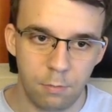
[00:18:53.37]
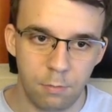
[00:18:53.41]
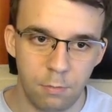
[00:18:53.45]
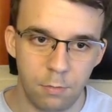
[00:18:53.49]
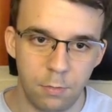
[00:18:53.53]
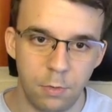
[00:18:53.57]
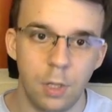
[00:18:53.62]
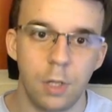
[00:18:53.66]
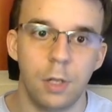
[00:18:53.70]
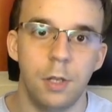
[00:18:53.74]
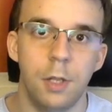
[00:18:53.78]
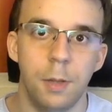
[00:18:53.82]

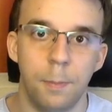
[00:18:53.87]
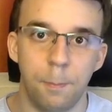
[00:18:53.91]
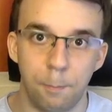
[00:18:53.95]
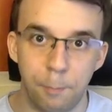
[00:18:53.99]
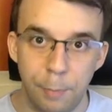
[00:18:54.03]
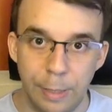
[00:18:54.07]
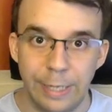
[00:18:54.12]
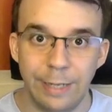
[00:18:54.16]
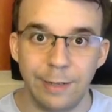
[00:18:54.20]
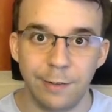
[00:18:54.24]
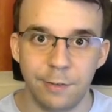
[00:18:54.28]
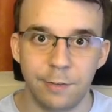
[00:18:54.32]
till the
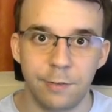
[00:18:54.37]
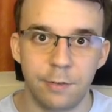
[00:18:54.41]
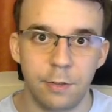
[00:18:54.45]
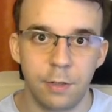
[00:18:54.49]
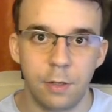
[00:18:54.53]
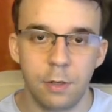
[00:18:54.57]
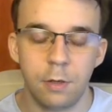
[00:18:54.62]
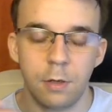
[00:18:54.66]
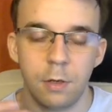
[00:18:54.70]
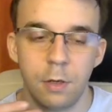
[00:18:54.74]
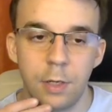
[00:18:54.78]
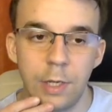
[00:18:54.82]
pings
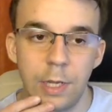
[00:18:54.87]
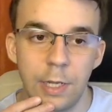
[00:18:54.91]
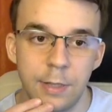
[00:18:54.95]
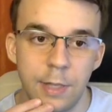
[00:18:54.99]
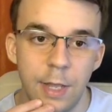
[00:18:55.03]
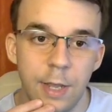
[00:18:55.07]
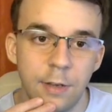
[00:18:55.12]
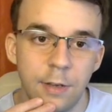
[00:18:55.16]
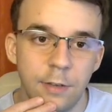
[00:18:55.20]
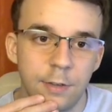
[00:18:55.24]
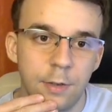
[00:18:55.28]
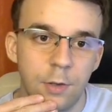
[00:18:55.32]
get
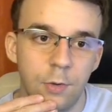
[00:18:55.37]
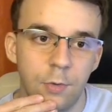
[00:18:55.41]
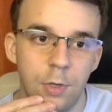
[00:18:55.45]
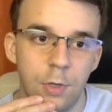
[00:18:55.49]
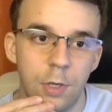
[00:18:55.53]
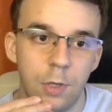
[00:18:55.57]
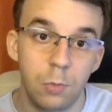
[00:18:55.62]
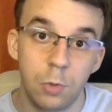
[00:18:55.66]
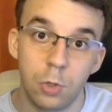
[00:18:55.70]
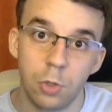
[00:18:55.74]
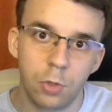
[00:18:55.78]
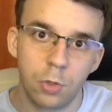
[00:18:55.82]

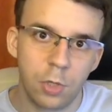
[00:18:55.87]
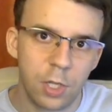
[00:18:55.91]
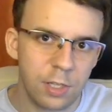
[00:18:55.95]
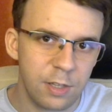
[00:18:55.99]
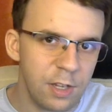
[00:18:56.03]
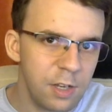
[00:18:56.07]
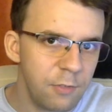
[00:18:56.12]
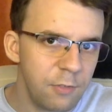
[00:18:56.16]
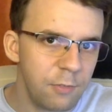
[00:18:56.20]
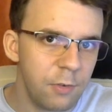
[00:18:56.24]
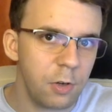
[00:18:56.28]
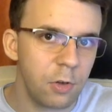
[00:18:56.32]
executed we don't get
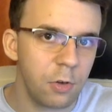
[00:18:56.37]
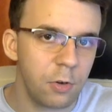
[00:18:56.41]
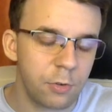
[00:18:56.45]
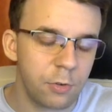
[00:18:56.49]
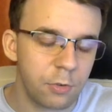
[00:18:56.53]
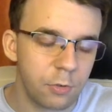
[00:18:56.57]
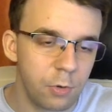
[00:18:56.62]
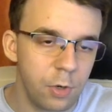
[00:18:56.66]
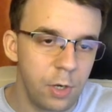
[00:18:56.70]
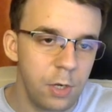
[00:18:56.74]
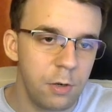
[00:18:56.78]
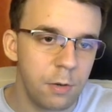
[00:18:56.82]
anything on the
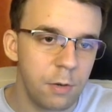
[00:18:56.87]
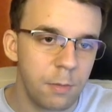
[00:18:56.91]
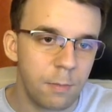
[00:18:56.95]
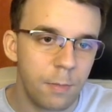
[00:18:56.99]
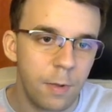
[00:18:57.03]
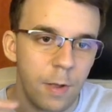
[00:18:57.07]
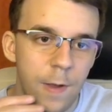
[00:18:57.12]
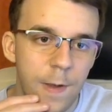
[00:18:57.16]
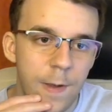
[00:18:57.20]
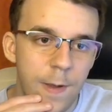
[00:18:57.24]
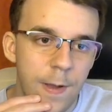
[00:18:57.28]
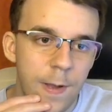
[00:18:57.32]
screen
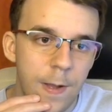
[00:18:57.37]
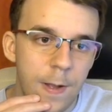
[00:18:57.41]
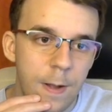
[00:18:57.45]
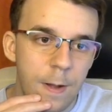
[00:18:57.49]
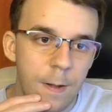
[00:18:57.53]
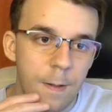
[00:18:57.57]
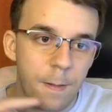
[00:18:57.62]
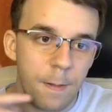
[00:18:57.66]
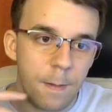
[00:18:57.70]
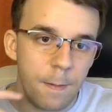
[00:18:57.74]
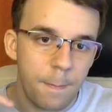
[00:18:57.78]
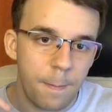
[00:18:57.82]

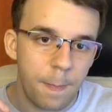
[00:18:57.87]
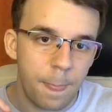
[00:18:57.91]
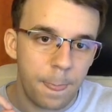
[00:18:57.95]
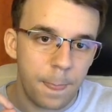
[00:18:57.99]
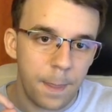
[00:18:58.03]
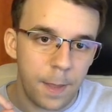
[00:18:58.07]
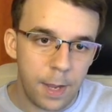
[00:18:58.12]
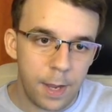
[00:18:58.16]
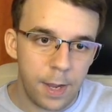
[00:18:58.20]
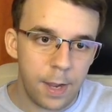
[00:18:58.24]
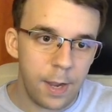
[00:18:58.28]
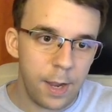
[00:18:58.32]

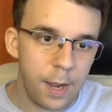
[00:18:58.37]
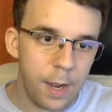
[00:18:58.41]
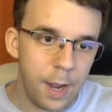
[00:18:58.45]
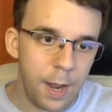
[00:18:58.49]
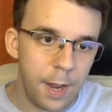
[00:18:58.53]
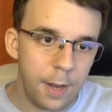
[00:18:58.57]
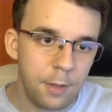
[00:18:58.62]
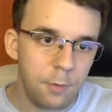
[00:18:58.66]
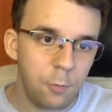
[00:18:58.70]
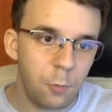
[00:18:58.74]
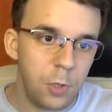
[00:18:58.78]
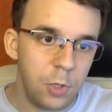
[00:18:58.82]

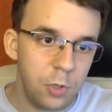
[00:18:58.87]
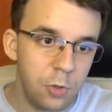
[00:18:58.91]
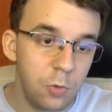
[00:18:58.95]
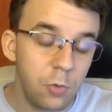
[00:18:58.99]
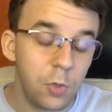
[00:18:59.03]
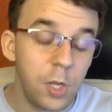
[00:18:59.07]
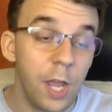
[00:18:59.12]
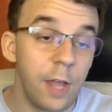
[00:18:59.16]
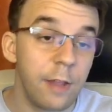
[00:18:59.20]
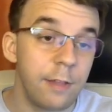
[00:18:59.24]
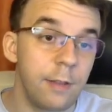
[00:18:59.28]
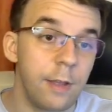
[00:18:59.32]
and we do
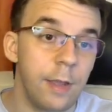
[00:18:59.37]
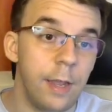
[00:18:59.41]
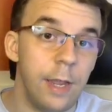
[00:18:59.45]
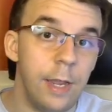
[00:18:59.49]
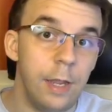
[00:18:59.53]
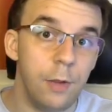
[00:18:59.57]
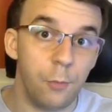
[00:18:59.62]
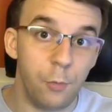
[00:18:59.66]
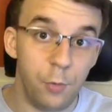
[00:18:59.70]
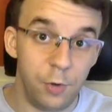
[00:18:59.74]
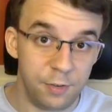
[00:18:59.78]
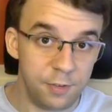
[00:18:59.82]
get
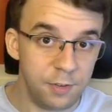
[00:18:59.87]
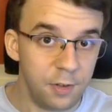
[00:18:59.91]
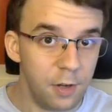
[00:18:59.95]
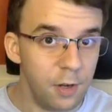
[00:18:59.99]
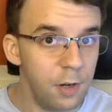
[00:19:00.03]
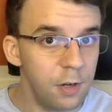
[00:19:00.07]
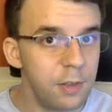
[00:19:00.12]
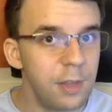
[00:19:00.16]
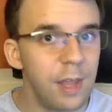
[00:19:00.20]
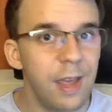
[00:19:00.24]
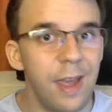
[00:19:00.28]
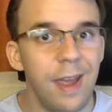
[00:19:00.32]
a
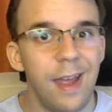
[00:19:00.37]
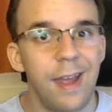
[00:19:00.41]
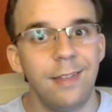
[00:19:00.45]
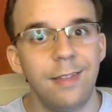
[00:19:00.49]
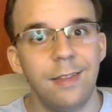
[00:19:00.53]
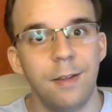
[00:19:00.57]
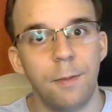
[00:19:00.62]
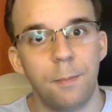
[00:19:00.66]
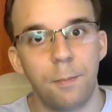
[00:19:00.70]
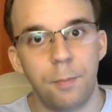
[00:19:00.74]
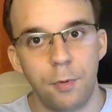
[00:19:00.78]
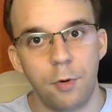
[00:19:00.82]
result and
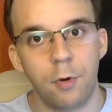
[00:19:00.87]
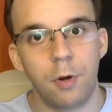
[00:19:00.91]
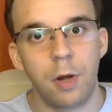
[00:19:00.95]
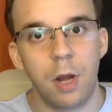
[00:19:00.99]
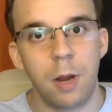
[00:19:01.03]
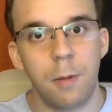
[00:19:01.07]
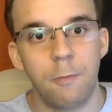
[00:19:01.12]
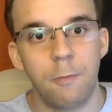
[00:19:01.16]
the program